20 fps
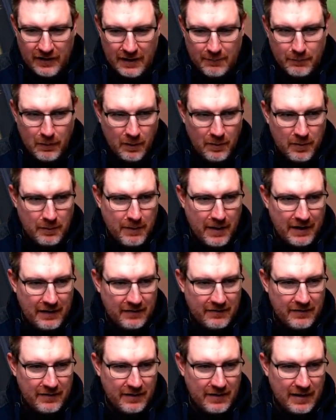and Bobby
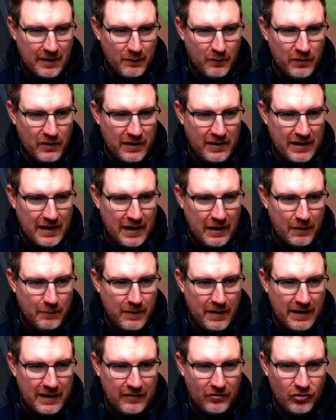Patterson comes in now,
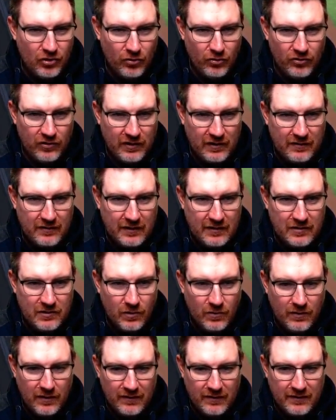batting
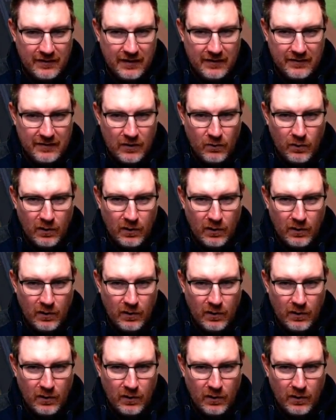262 this season. A